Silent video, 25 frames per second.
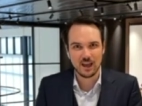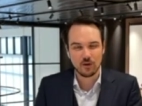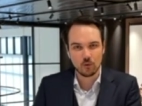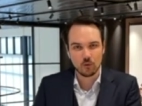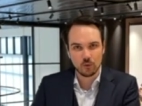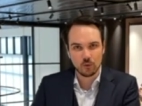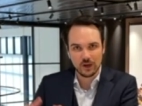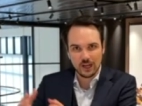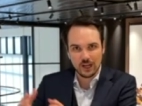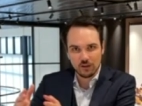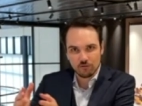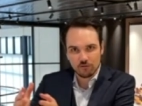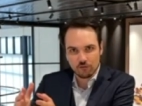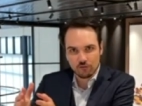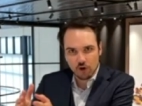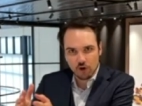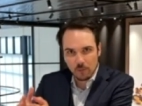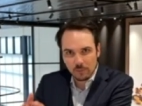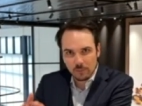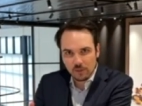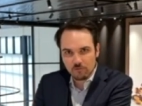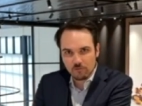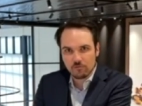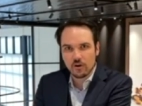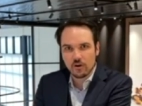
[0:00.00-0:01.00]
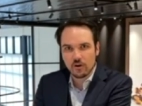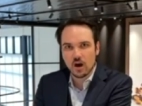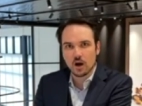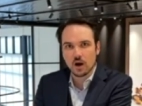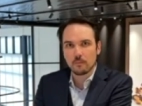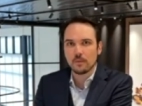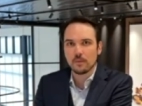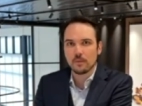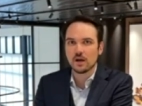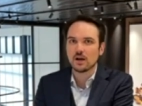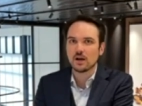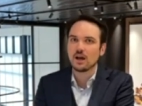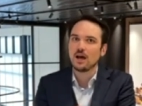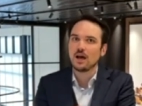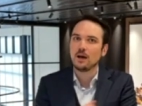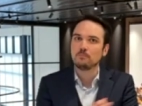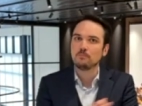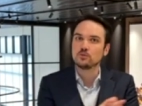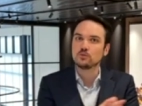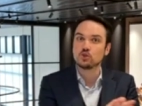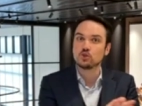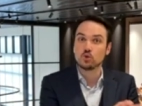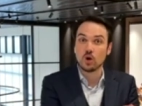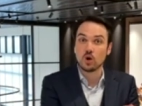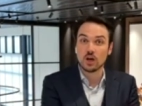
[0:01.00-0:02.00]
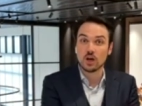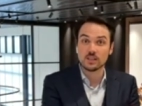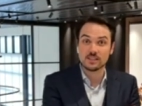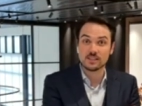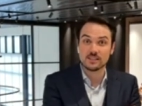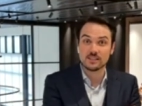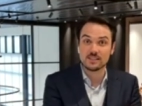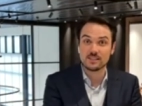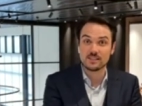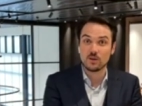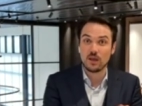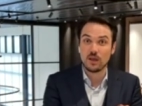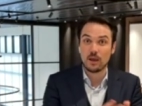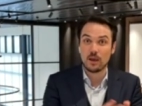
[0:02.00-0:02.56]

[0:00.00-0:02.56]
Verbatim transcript: really from the farmer um, to us,